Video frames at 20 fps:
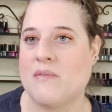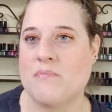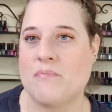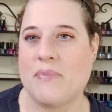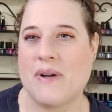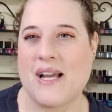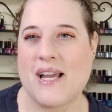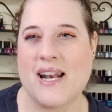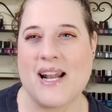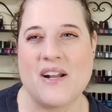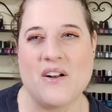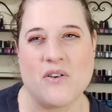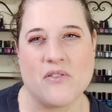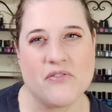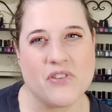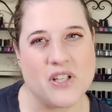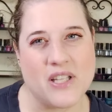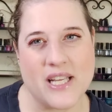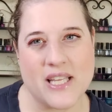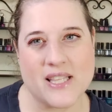But I don't
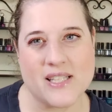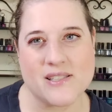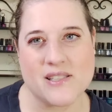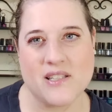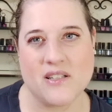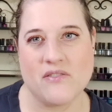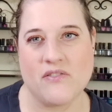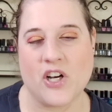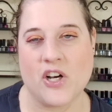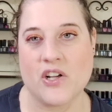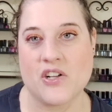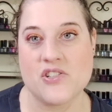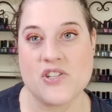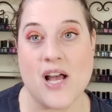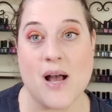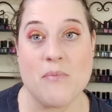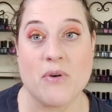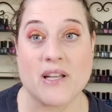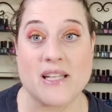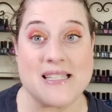feel like this did a very good
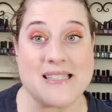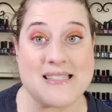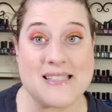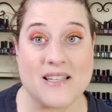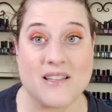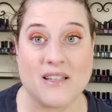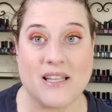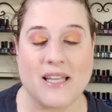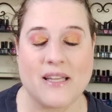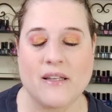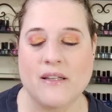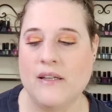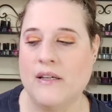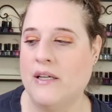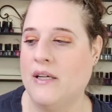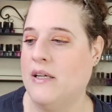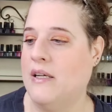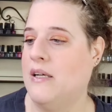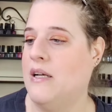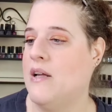job of concealing
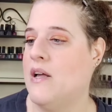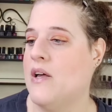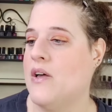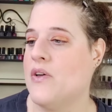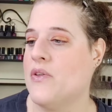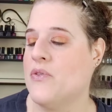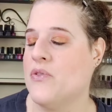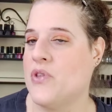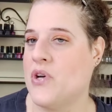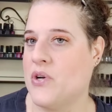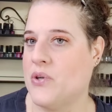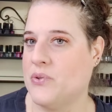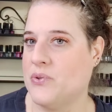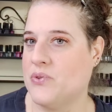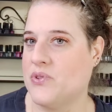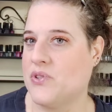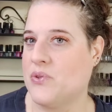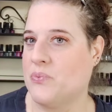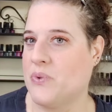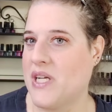
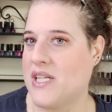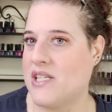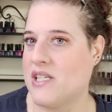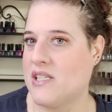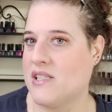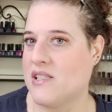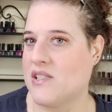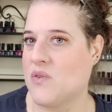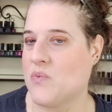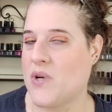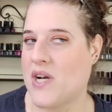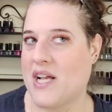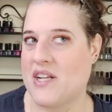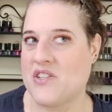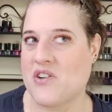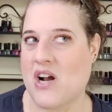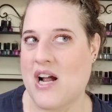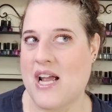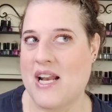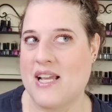those ridges when I
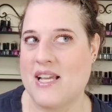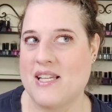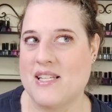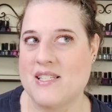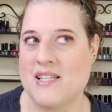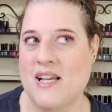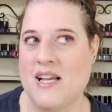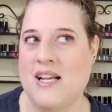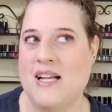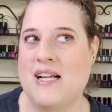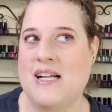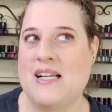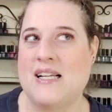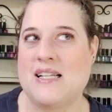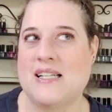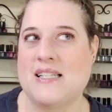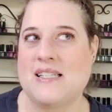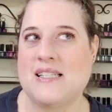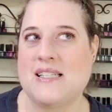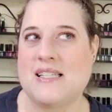tried it.
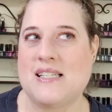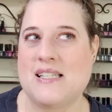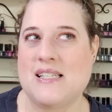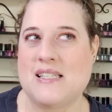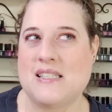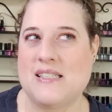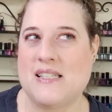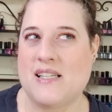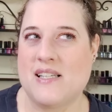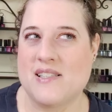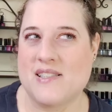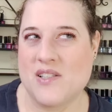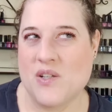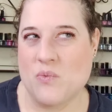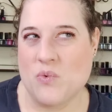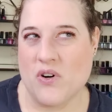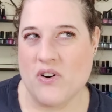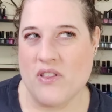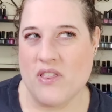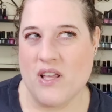Is
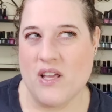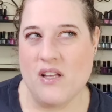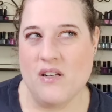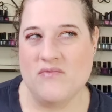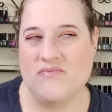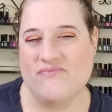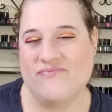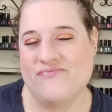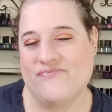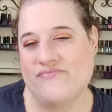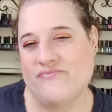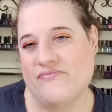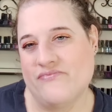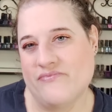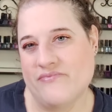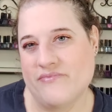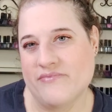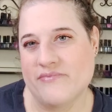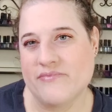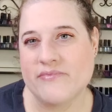it worth it?
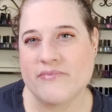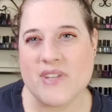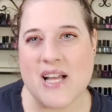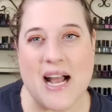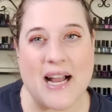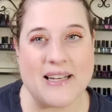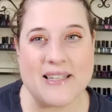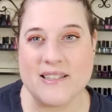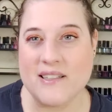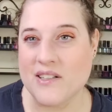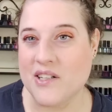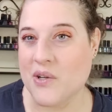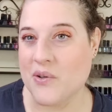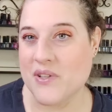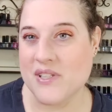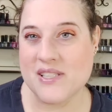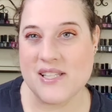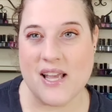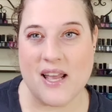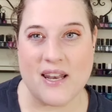I didn't
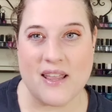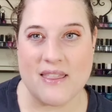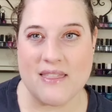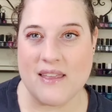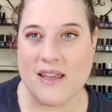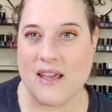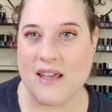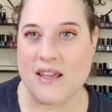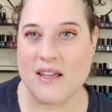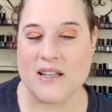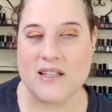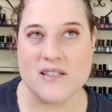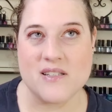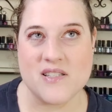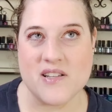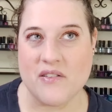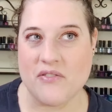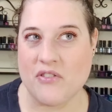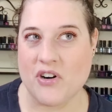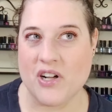notice anything
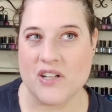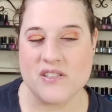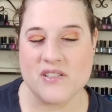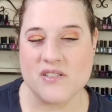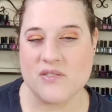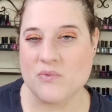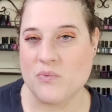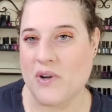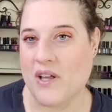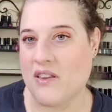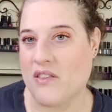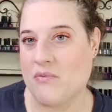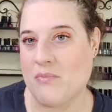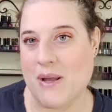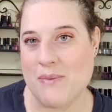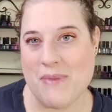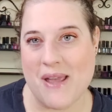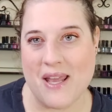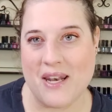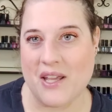different with
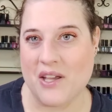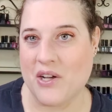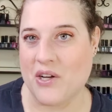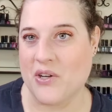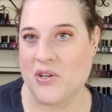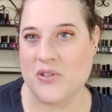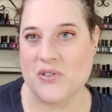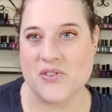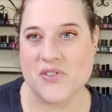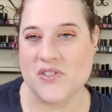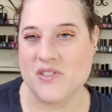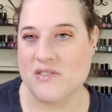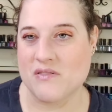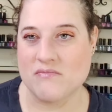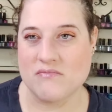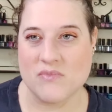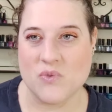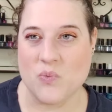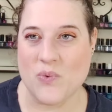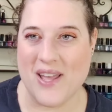my manicures
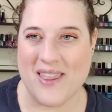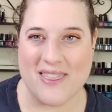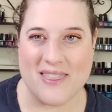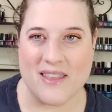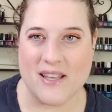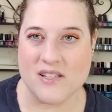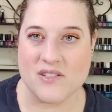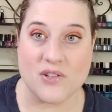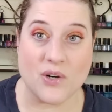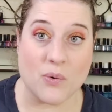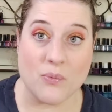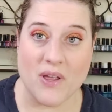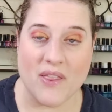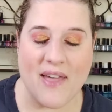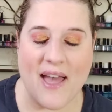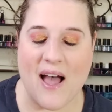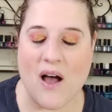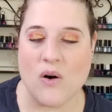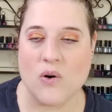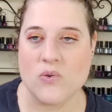with this or
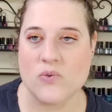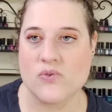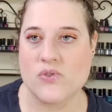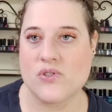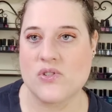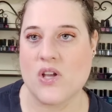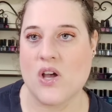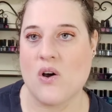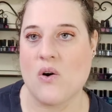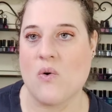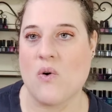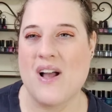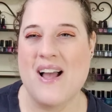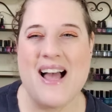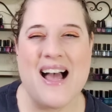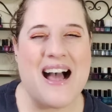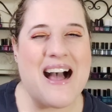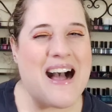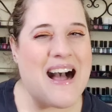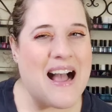without. So
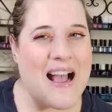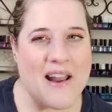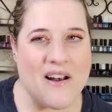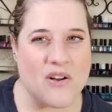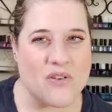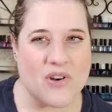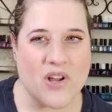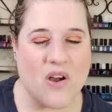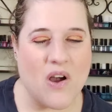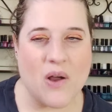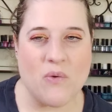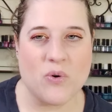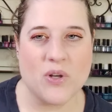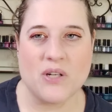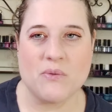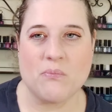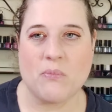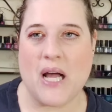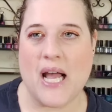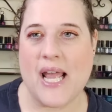I don't know. I
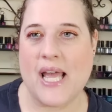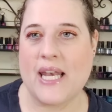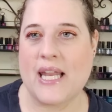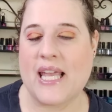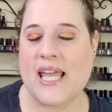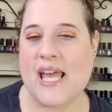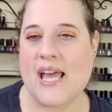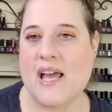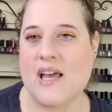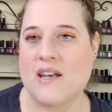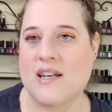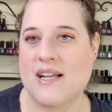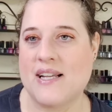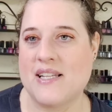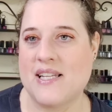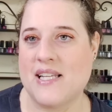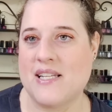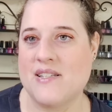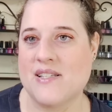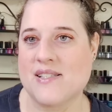wouldn't buy it again. I
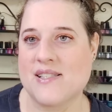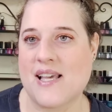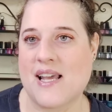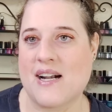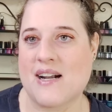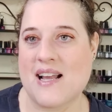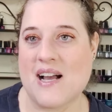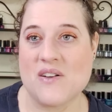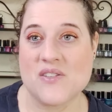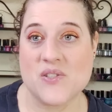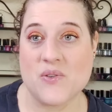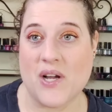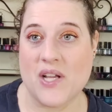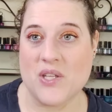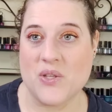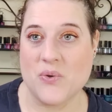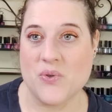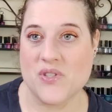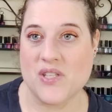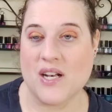need to set it out so I
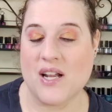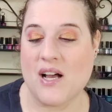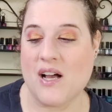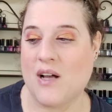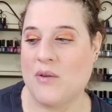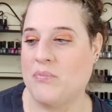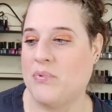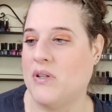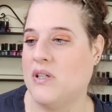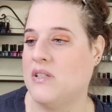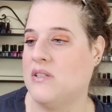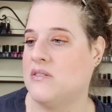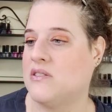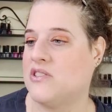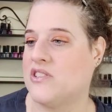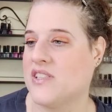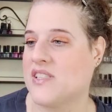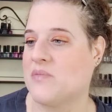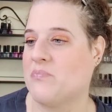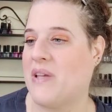use it up
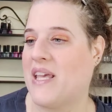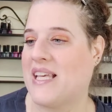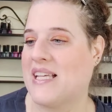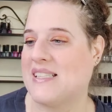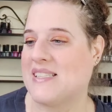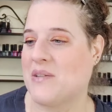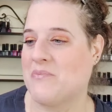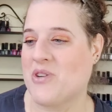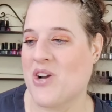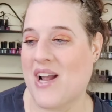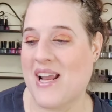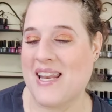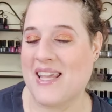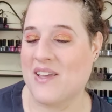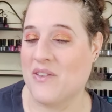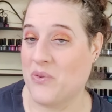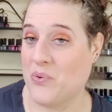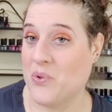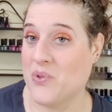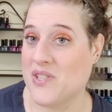just because I'm trying to
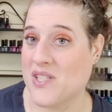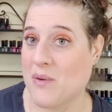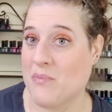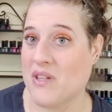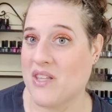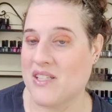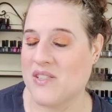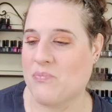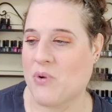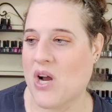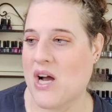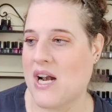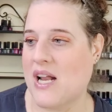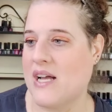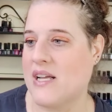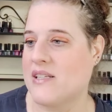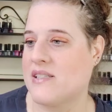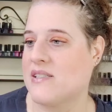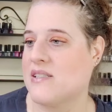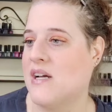get through some of these
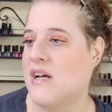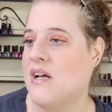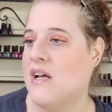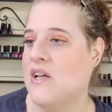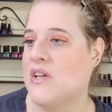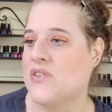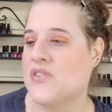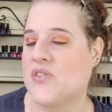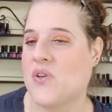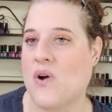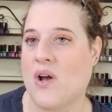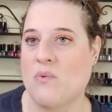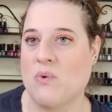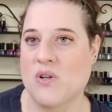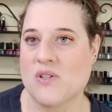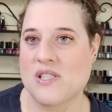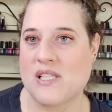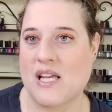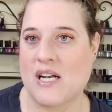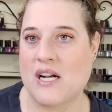products. So I
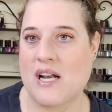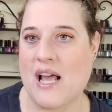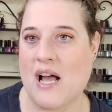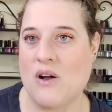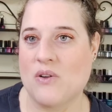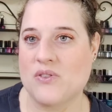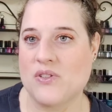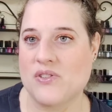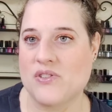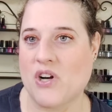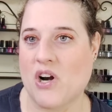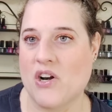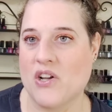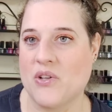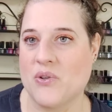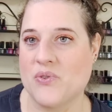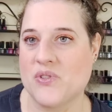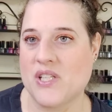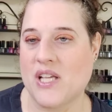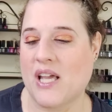will set it out to start
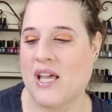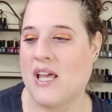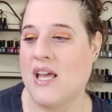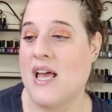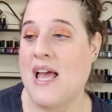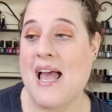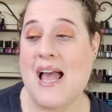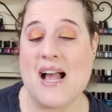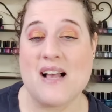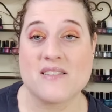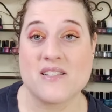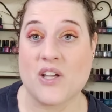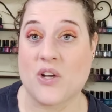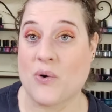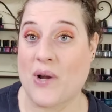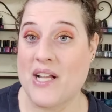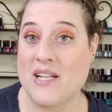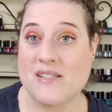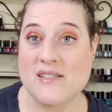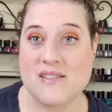using. Has a
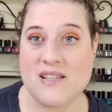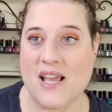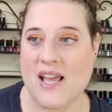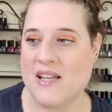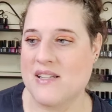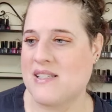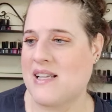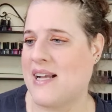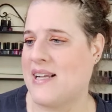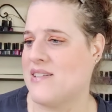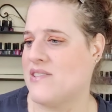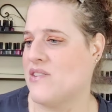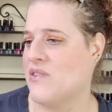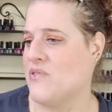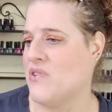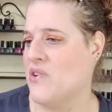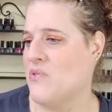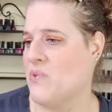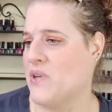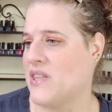great scent. I
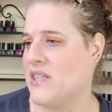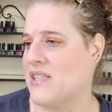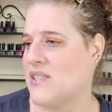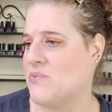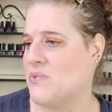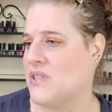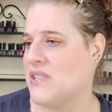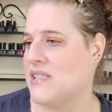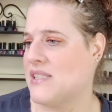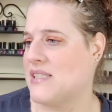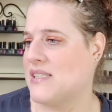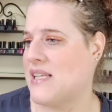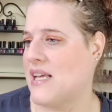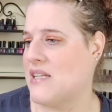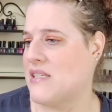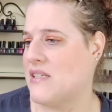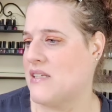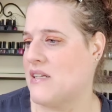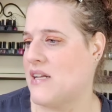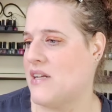don't know what this one is
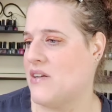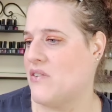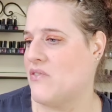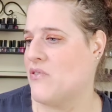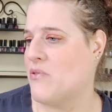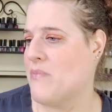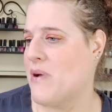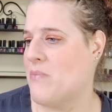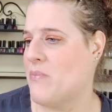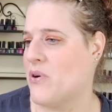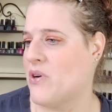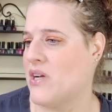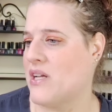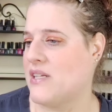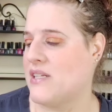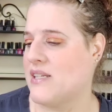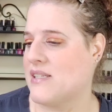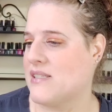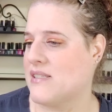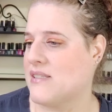scented. I don't remember and
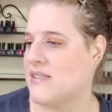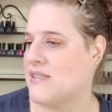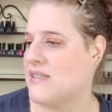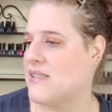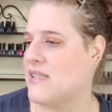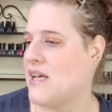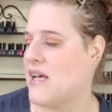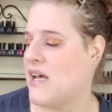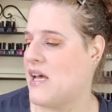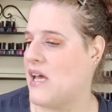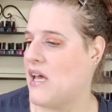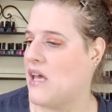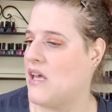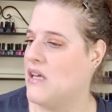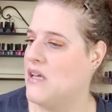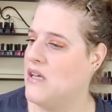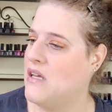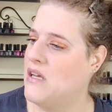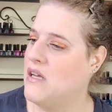it doesn't say